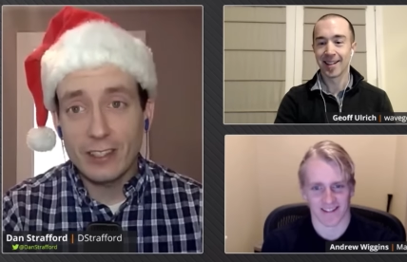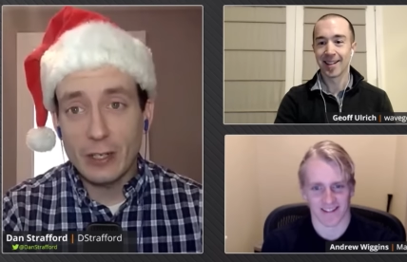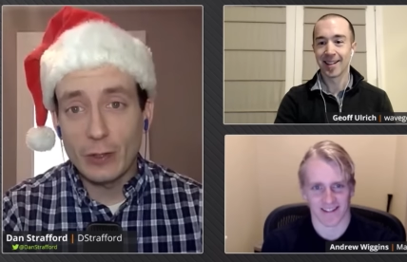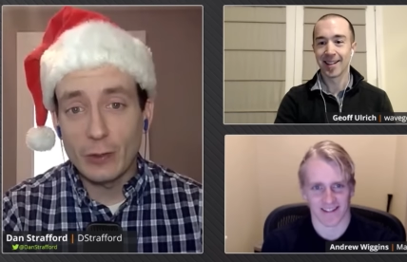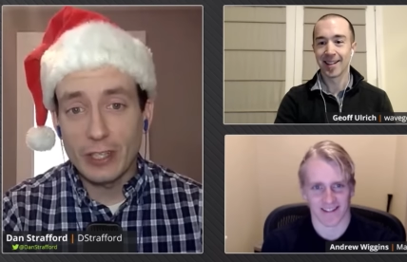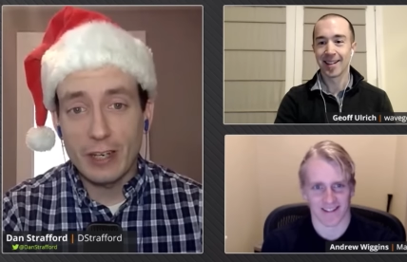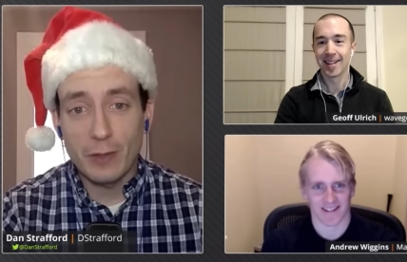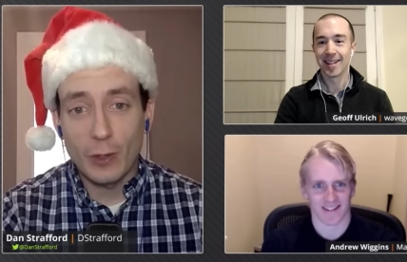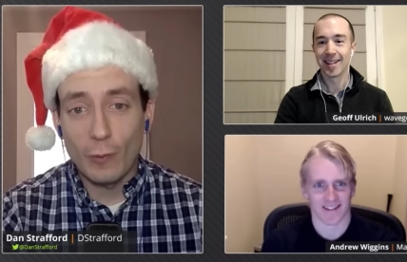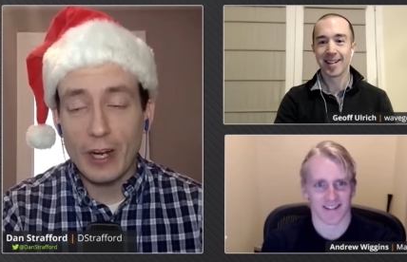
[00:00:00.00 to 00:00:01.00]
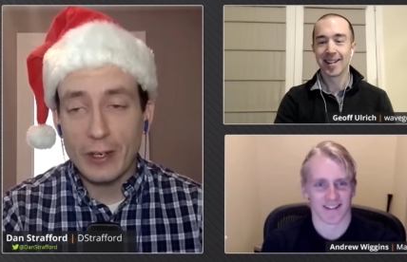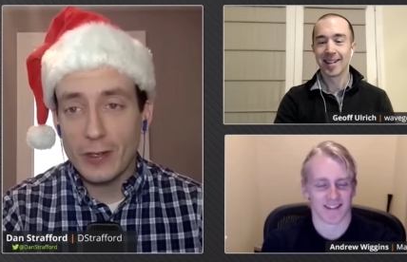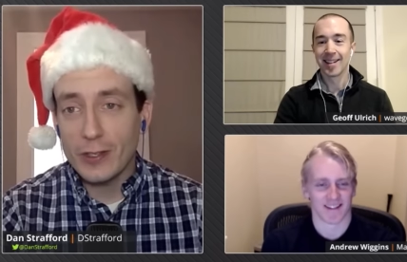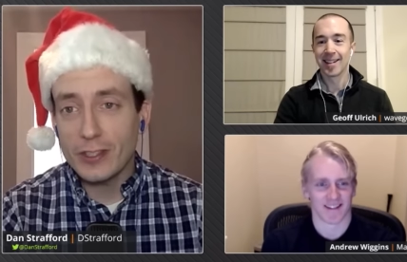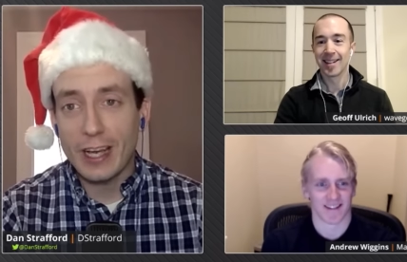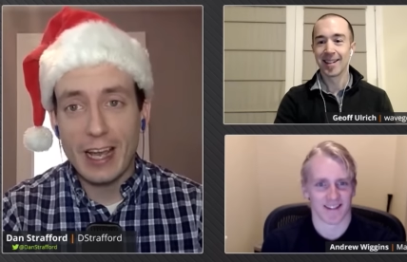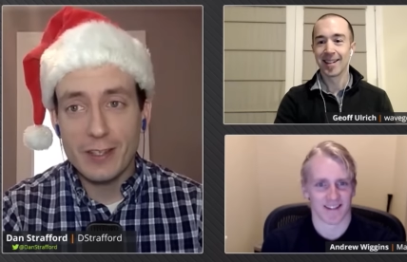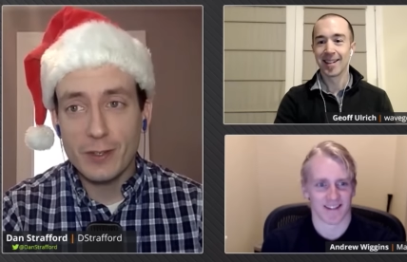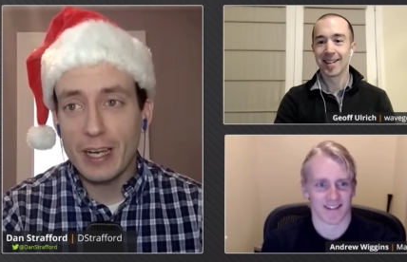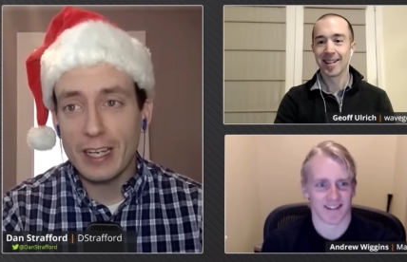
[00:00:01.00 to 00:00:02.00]
Speaker 1: uh, you know, you have a, a Whitehurst, a
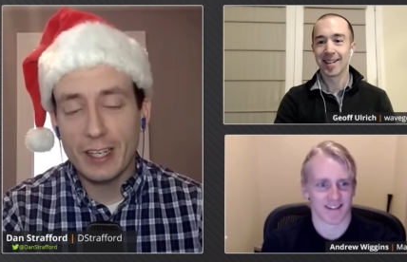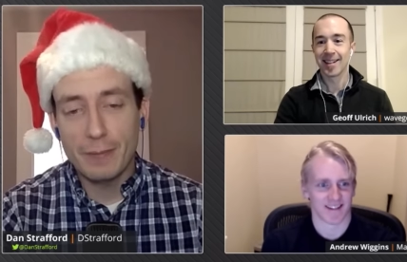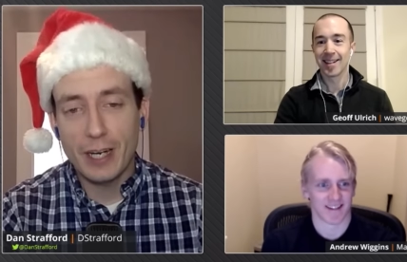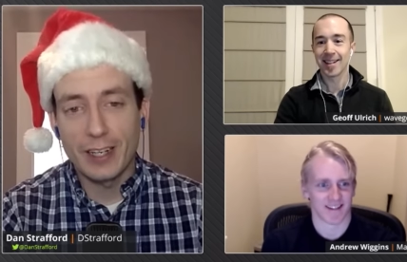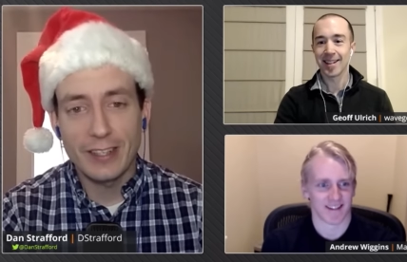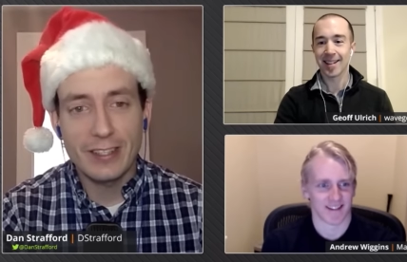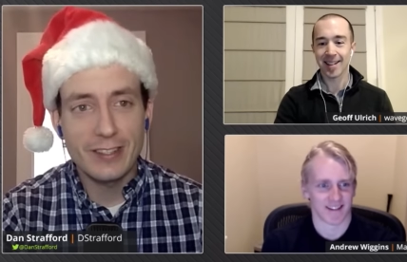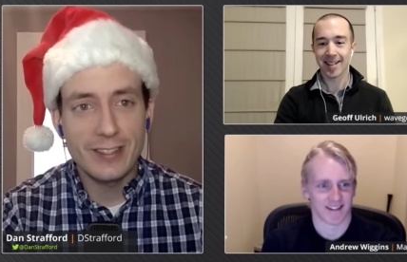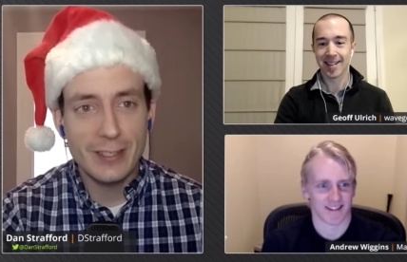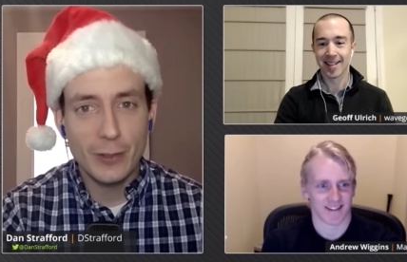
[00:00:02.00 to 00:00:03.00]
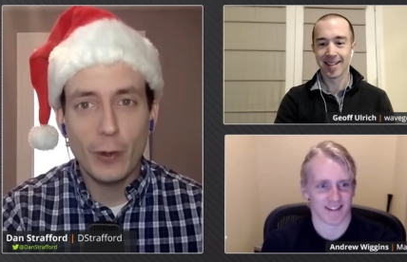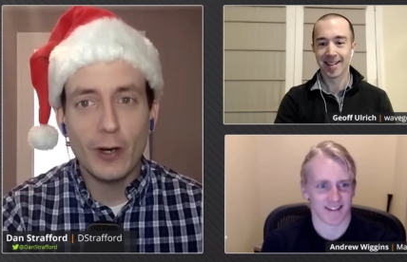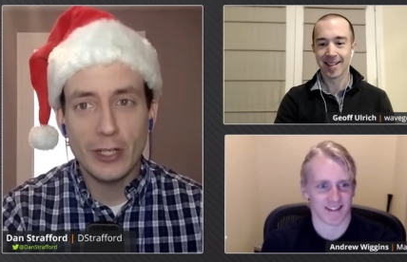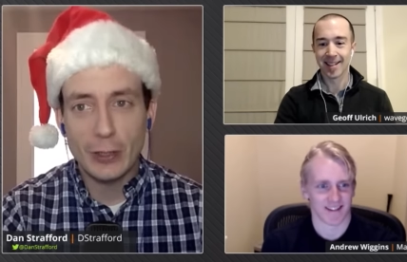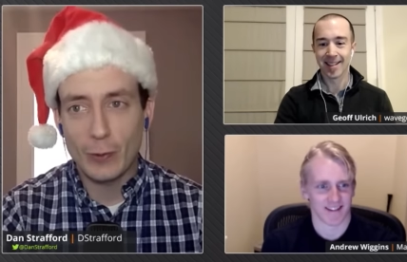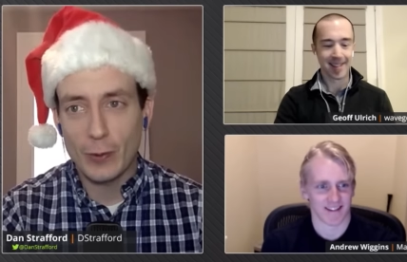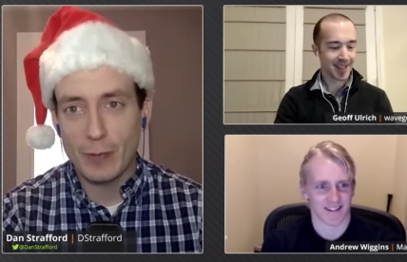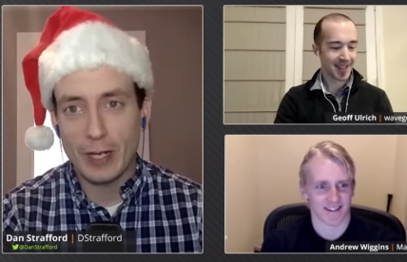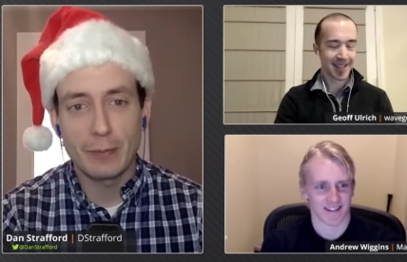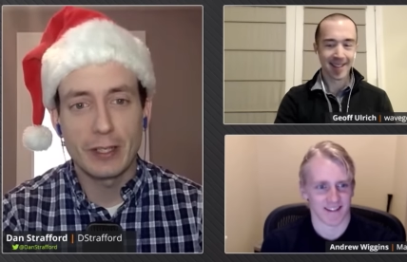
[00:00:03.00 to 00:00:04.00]
Hasselbeck. Come on, that's that's quality
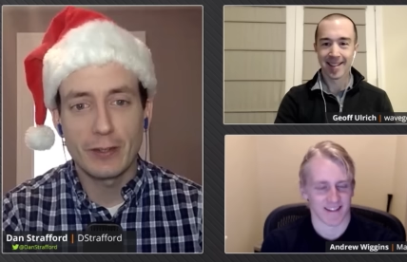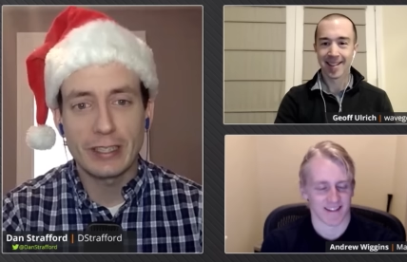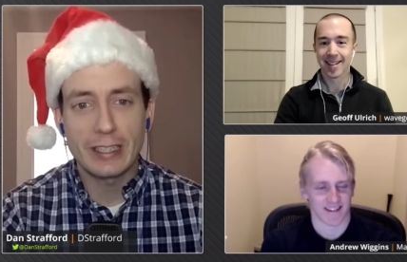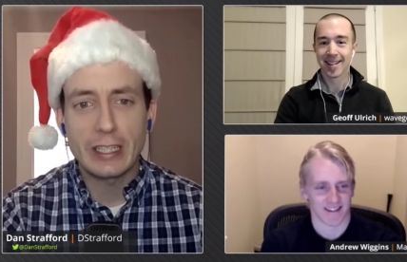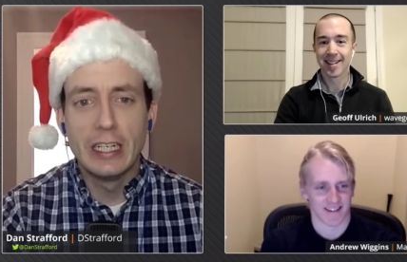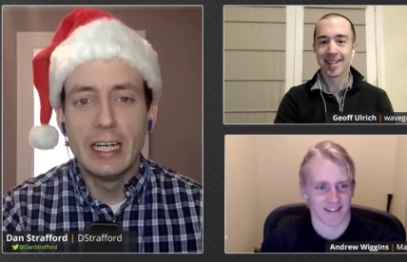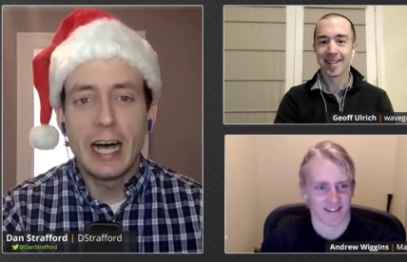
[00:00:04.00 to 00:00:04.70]
quarterback play right there.